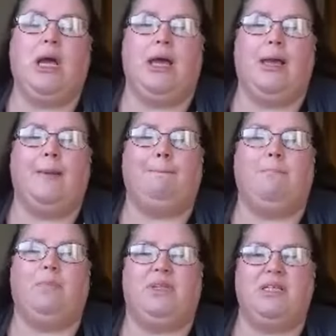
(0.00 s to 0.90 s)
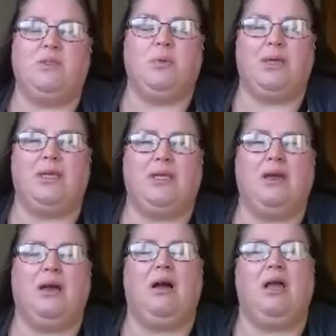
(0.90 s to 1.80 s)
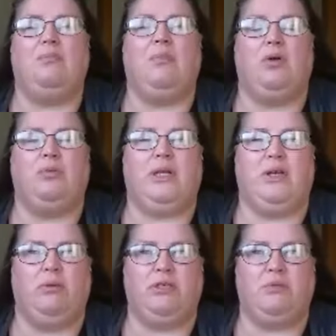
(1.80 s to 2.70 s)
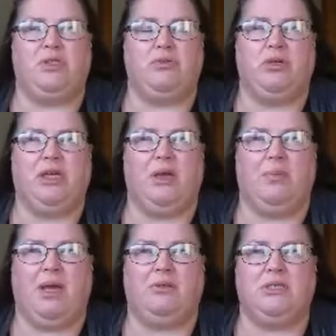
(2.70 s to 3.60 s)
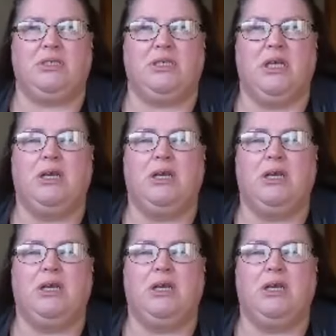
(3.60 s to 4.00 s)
Um, this week, I'm only going to be talking about